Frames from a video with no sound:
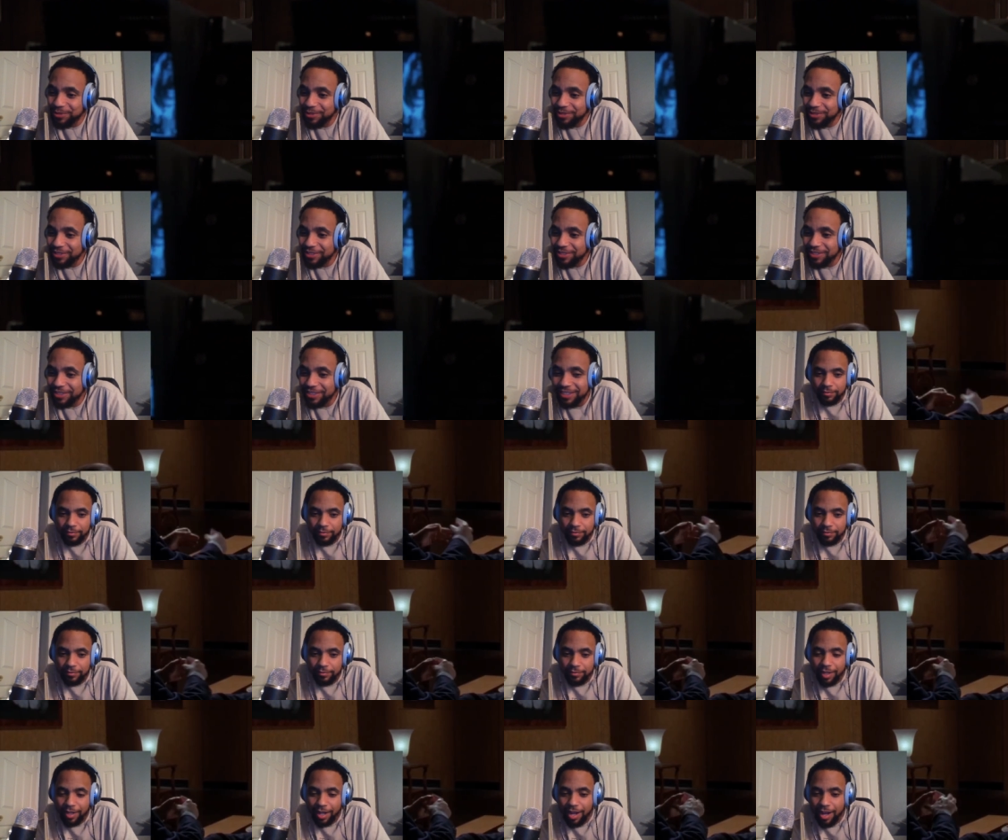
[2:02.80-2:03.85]

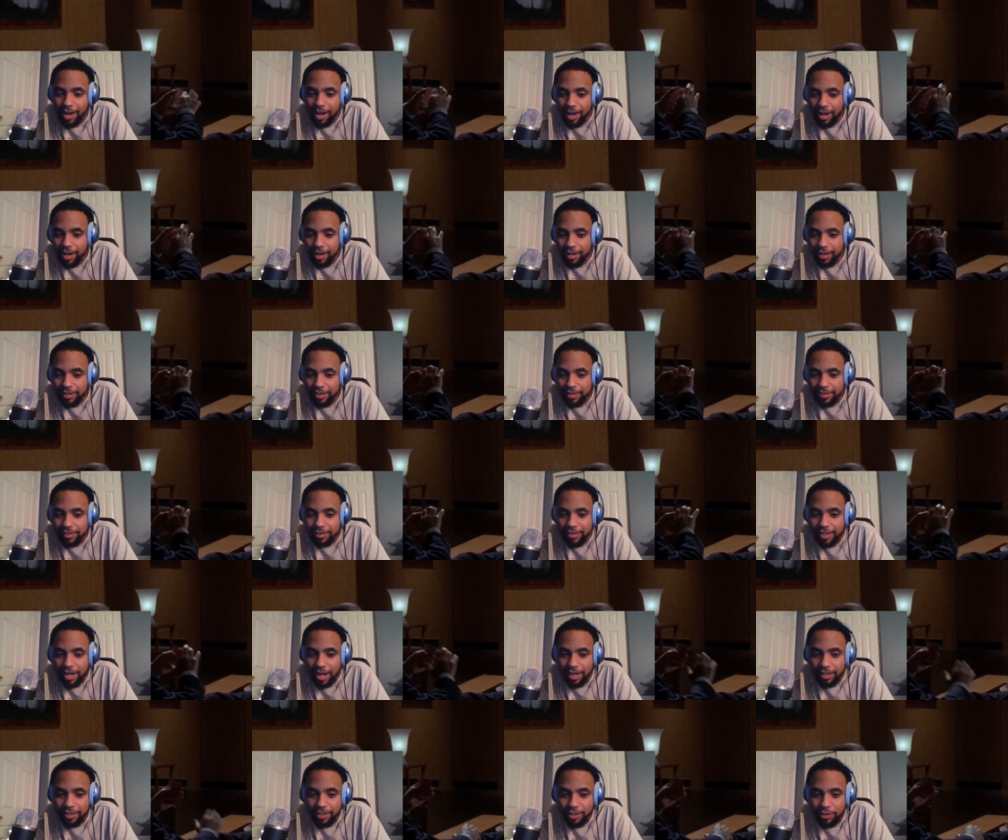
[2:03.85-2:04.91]
Hey,
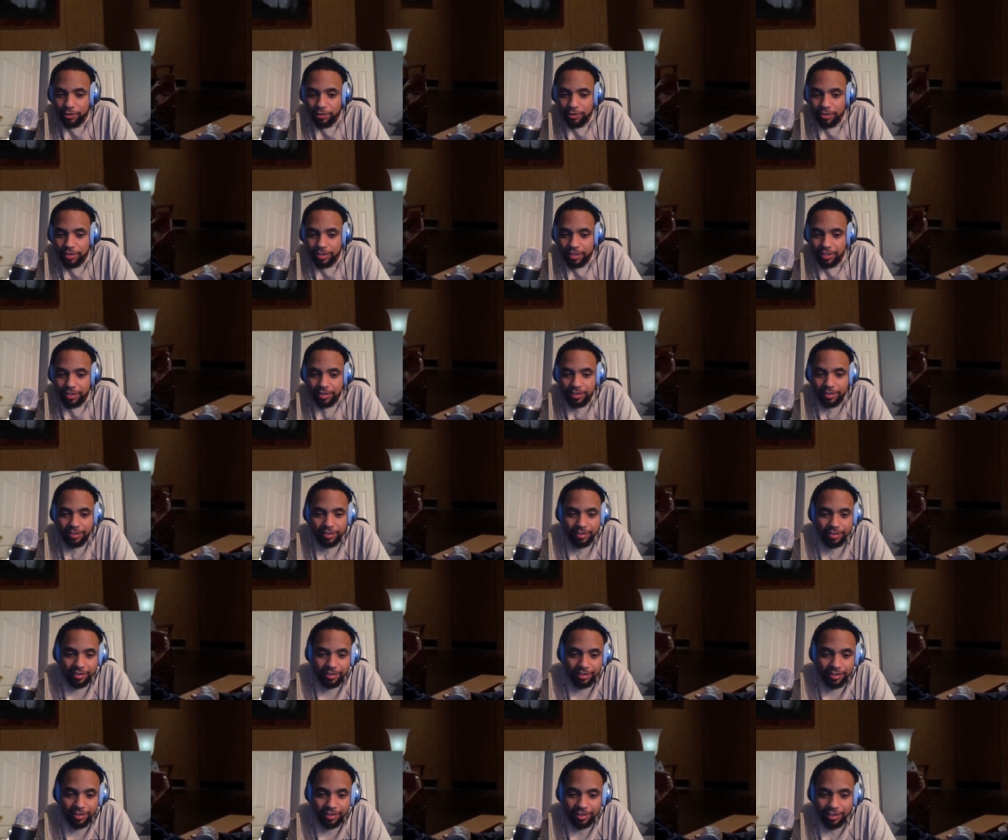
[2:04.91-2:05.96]
Jack Nicholson.
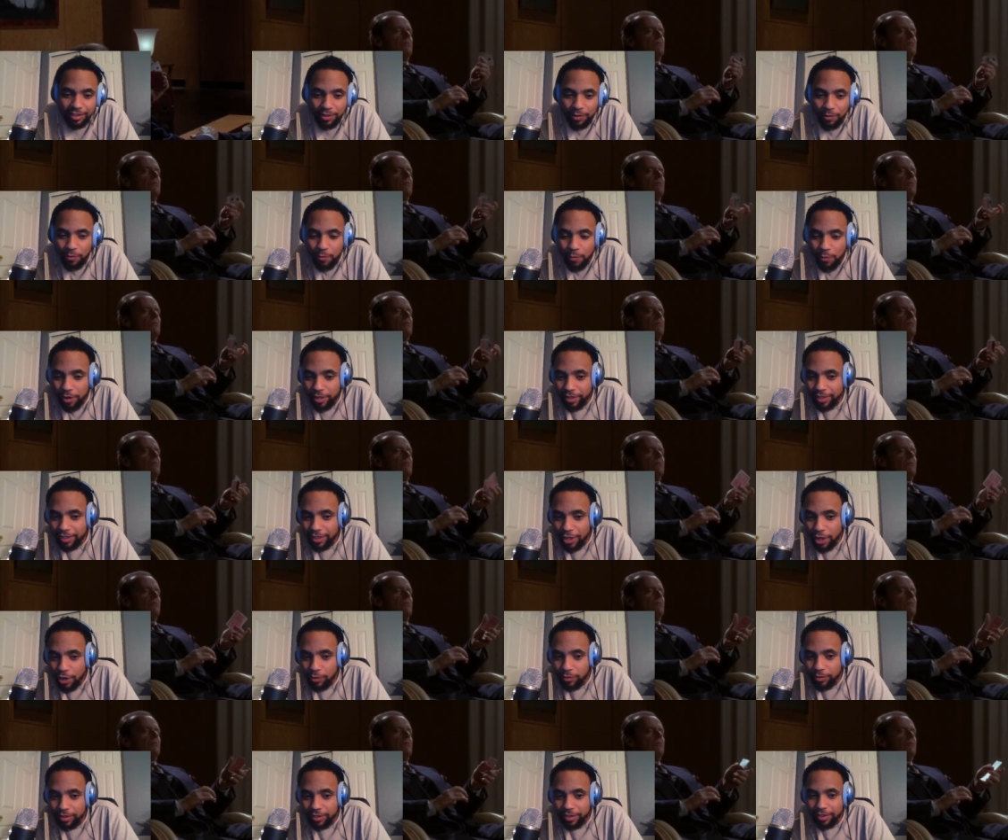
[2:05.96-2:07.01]
The one and
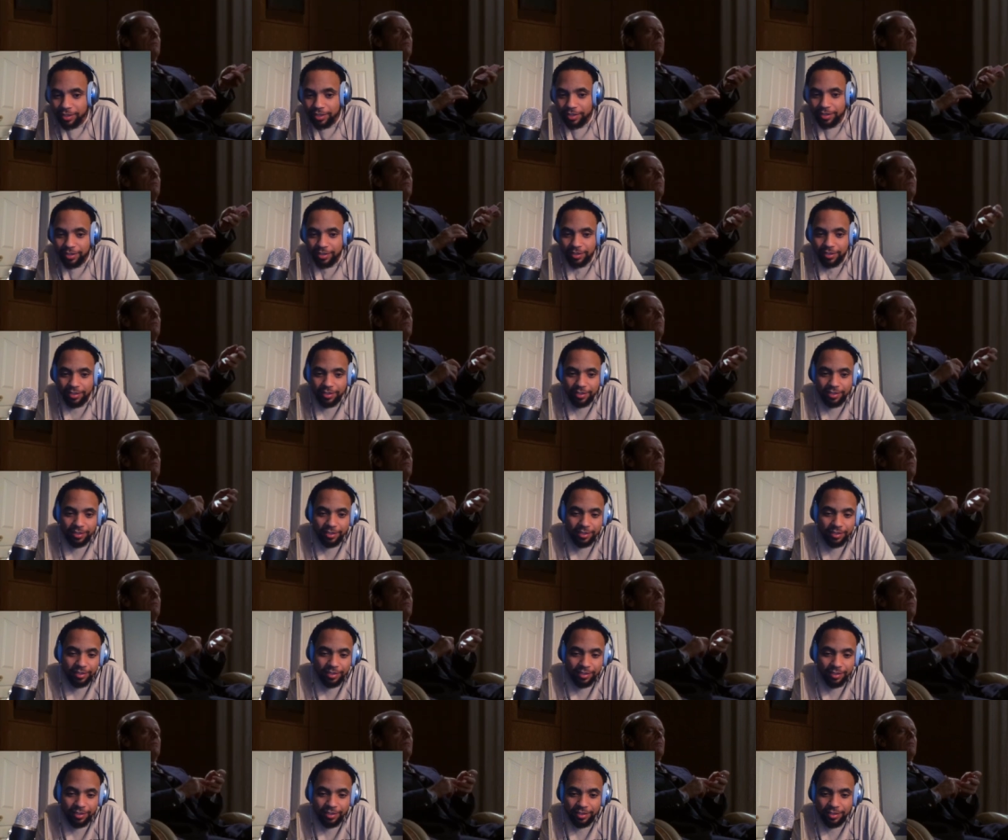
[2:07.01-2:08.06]
only.
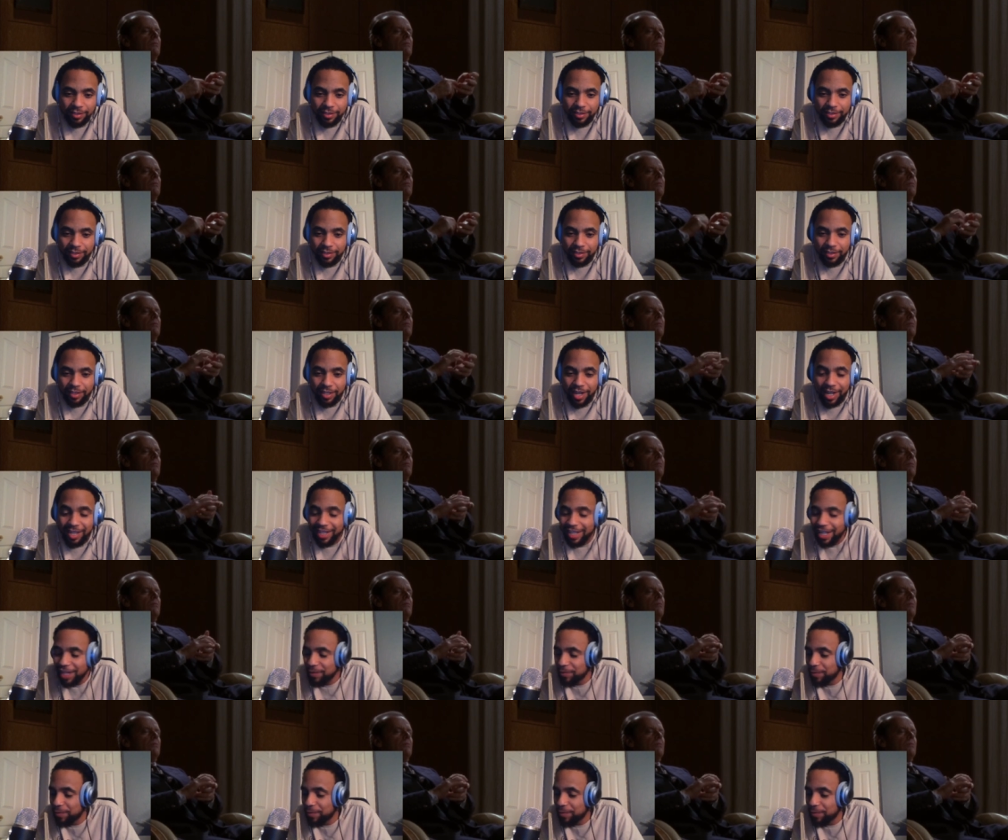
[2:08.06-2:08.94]
A lot of